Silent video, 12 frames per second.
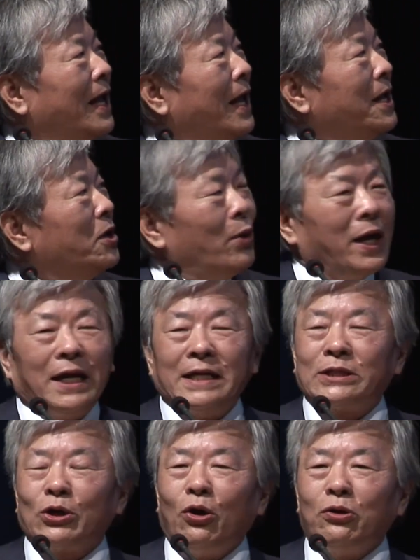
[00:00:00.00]

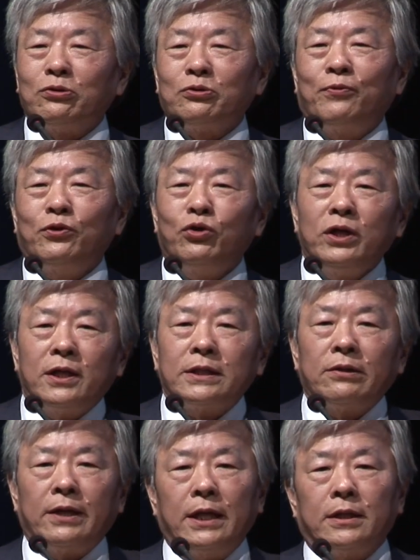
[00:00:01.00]
Anyway, so a few
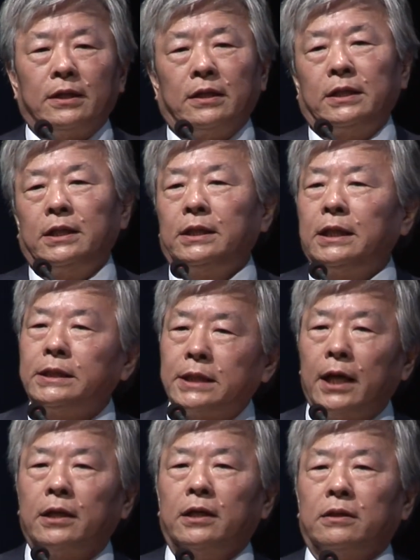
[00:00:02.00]
years later, he
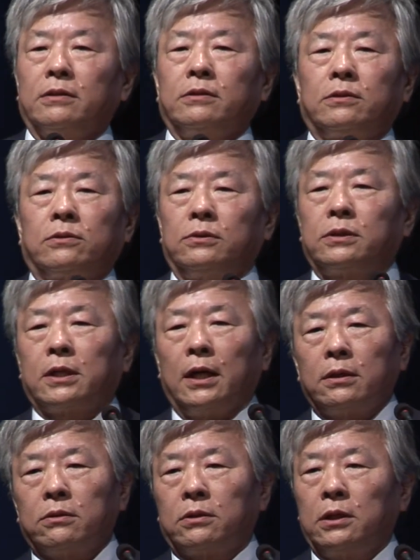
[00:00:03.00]
decided to
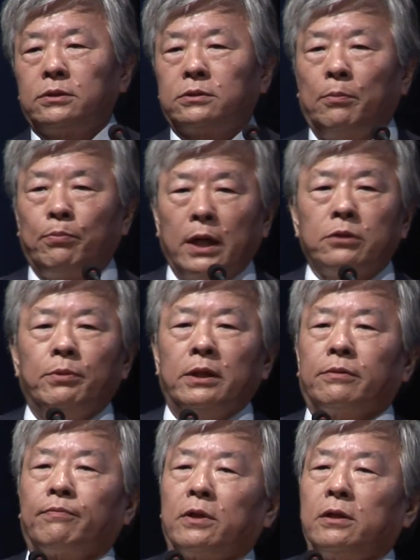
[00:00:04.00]
start this
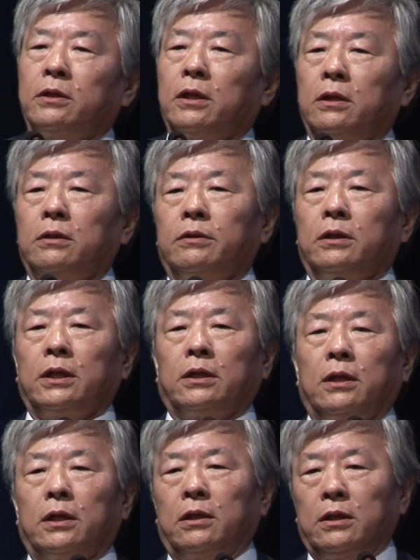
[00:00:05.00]
department in La
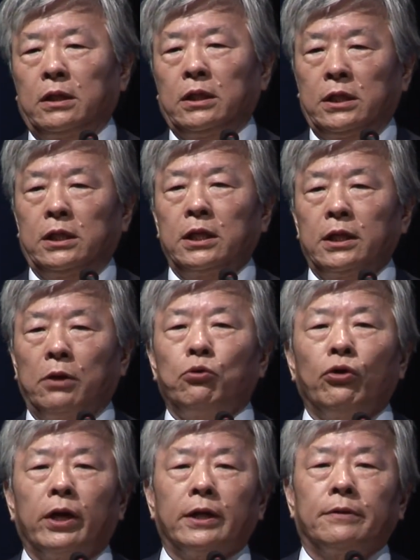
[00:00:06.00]

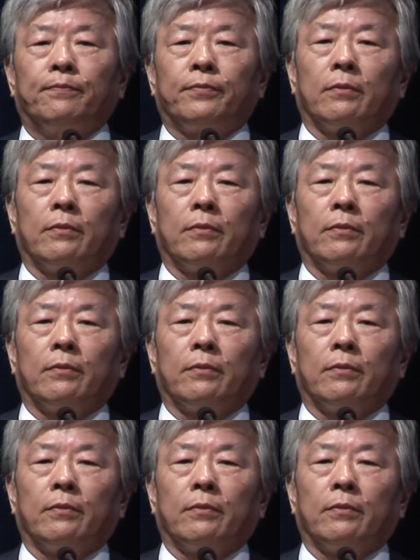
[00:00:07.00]
Jolla.